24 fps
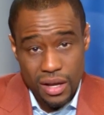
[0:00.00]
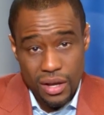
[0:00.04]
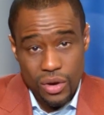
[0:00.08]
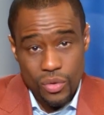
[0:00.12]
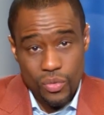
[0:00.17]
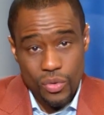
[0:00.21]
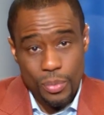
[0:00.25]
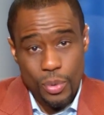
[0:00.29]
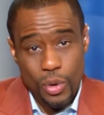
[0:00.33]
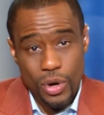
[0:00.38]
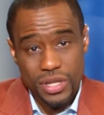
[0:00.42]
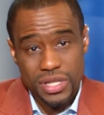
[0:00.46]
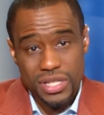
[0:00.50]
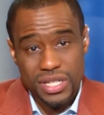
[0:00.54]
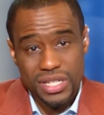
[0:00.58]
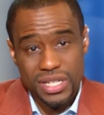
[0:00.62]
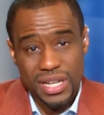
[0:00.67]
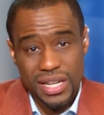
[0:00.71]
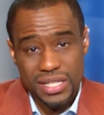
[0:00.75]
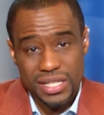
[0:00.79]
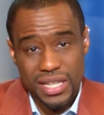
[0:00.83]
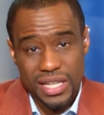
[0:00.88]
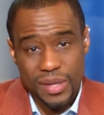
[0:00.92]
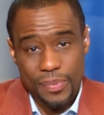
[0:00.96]
Reports
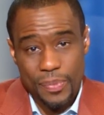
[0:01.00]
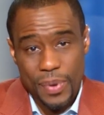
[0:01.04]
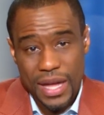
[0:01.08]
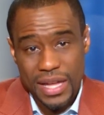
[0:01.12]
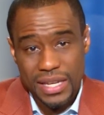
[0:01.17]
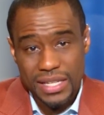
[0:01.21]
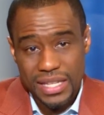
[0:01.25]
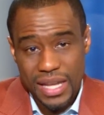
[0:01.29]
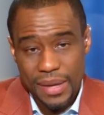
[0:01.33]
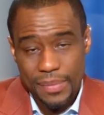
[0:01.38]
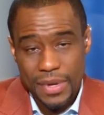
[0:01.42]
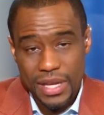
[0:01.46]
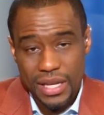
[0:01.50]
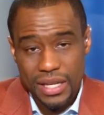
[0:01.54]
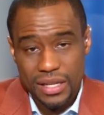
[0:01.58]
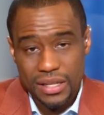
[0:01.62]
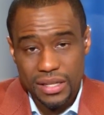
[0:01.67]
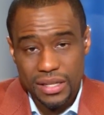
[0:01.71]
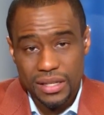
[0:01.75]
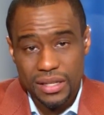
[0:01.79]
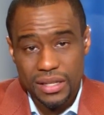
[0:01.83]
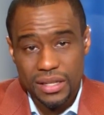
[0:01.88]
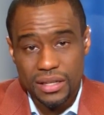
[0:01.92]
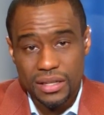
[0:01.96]
suggest that the
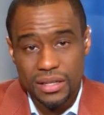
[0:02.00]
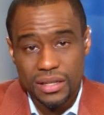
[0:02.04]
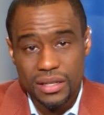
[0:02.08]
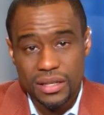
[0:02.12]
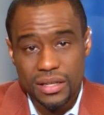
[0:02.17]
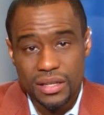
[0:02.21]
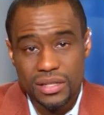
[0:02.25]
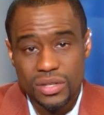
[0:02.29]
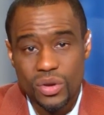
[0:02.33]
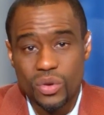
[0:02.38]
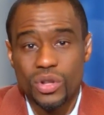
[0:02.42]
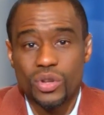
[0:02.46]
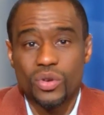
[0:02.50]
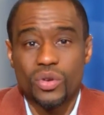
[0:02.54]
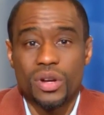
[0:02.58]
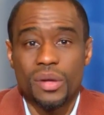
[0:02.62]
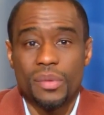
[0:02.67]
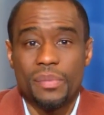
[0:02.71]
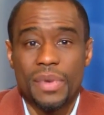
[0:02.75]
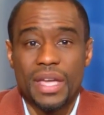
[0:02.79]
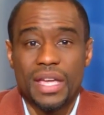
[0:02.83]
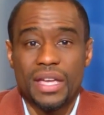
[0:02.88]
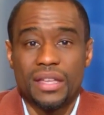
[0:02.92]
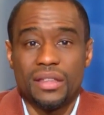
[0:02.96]
pandemic is only going to
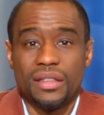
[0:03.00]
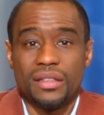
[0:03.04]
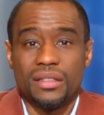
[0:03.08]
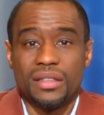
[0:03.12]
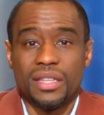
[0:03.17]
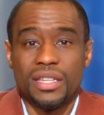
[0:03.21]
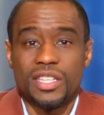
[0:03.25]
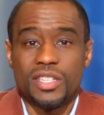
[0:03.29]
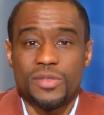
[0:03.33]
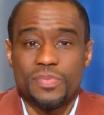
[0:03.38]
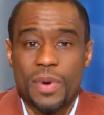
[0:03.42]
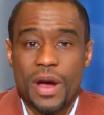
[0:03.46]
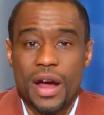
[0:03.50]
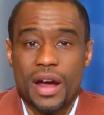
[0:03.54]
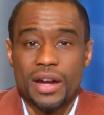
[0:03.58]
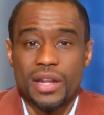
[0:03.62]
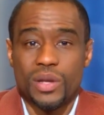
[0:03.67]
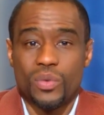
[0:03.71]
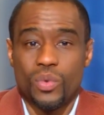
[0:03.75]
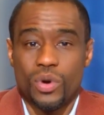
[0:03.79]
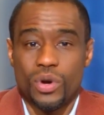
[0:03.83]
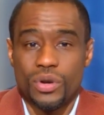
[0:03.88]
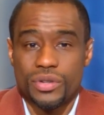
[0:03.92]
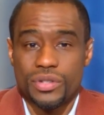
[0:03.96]
make the disparity
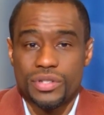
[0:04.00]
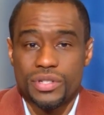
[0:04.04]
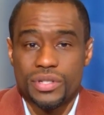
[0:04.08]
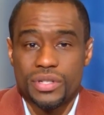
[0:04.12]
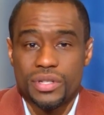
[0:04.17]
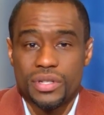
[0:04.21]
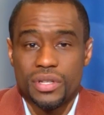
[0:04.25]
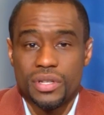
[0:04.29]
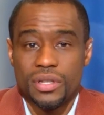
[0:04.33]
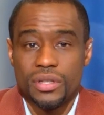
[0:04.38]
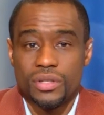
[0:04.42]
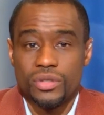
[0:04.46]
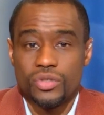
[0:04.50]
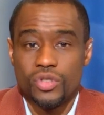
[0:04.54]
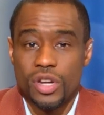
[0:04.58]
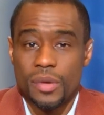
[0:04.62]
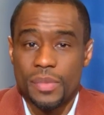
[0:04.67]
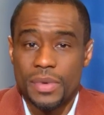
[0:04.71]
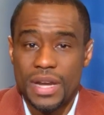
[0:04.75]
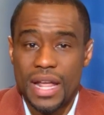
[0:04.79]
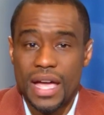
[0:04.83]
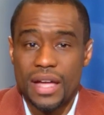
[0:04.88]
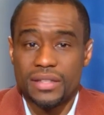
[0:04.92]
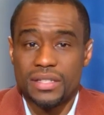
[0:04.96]
worse. Joining
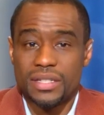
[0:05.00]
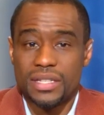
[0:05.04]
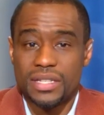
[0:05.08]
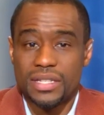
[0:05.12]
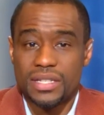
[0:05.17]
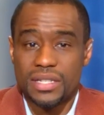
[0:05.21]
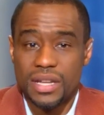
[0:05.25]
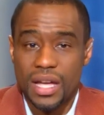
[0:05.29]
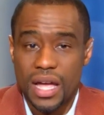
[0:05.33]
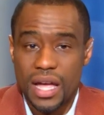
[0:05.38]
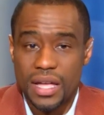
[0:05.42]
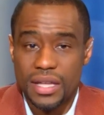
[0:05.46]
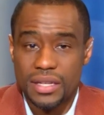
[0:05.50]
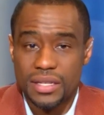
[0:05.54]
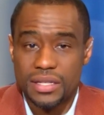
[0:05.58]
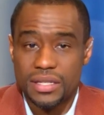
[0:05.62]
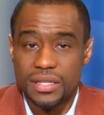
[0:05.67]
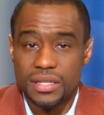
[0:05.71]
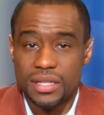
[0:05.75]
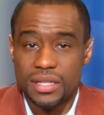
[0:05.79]
me now to discuss